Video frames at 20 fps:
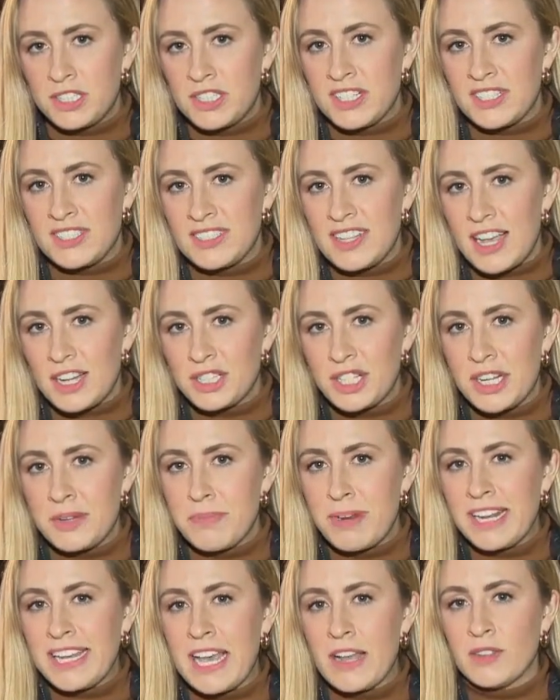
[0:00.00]
discussion,
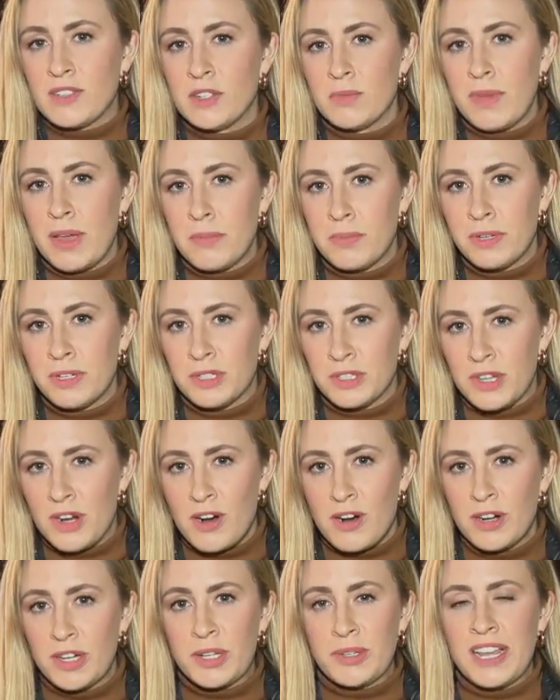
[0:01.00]
many council members
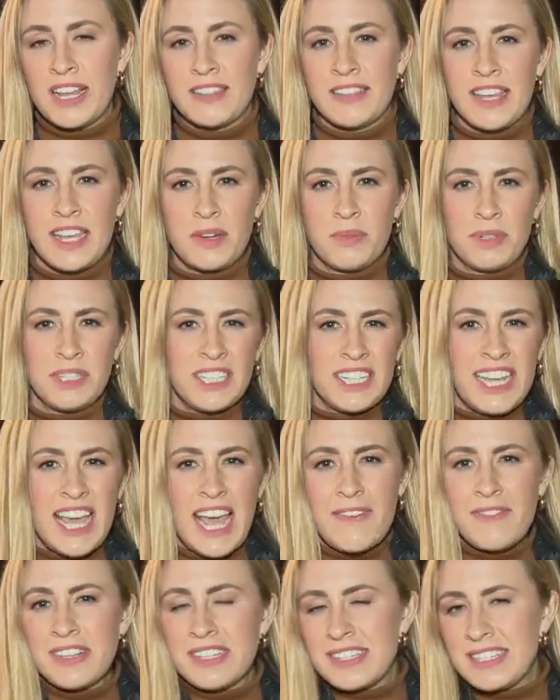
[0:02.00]
argue that they really
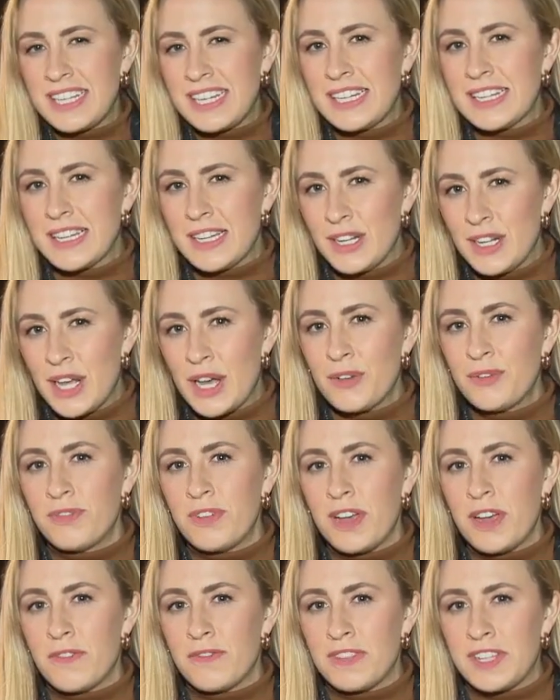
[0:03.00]
haven't seen enough
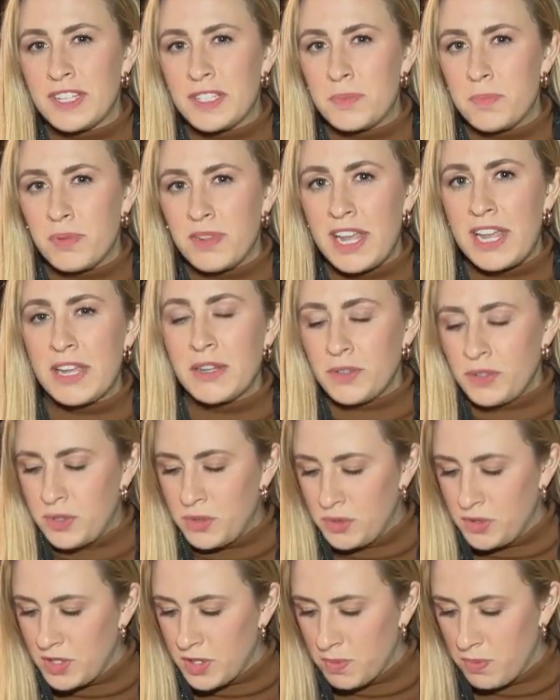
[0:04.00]
of this plan
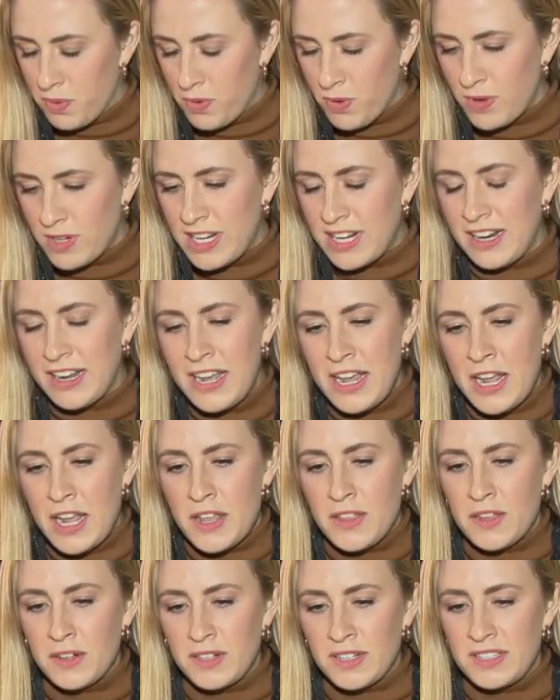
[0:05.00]
to support it.
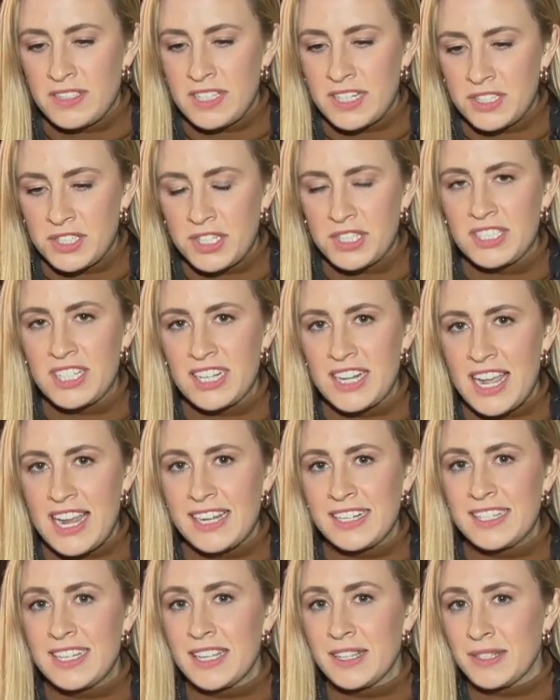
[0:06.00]
Their decision
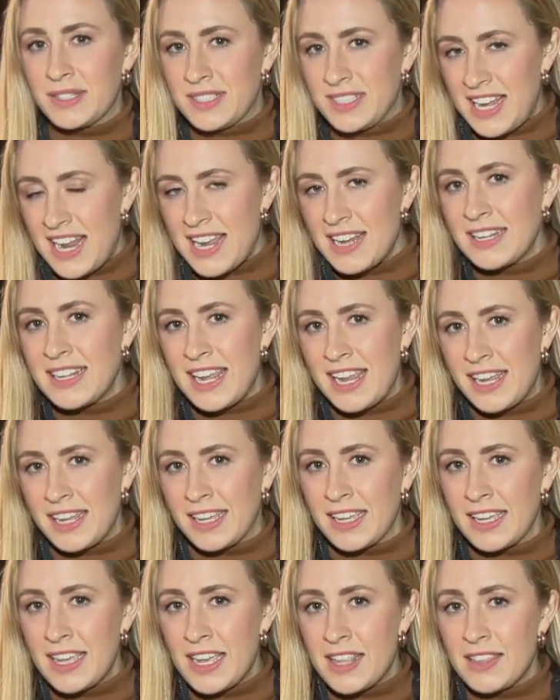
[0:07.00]
tonight tells Sandag
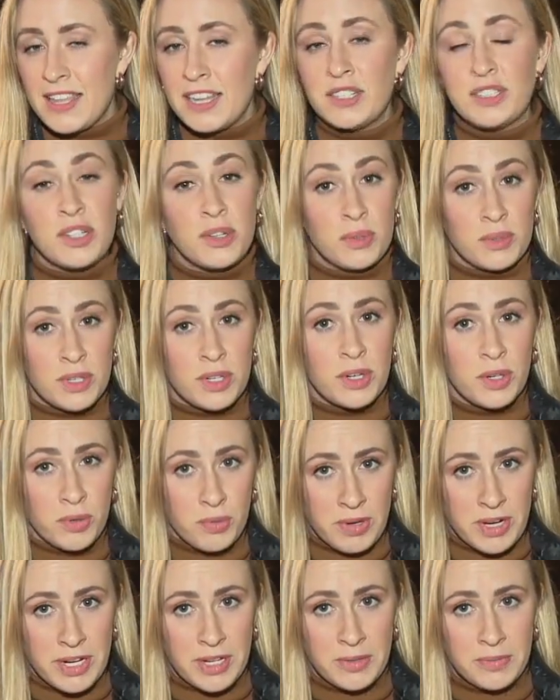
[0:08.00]
they don't
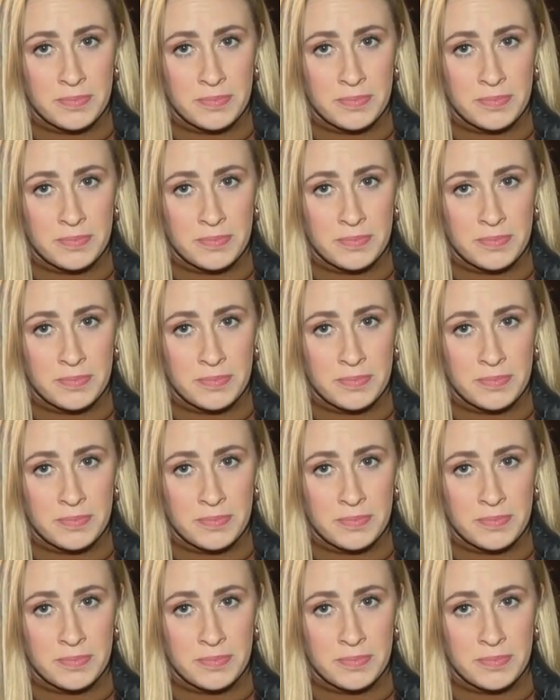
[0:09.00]
agree.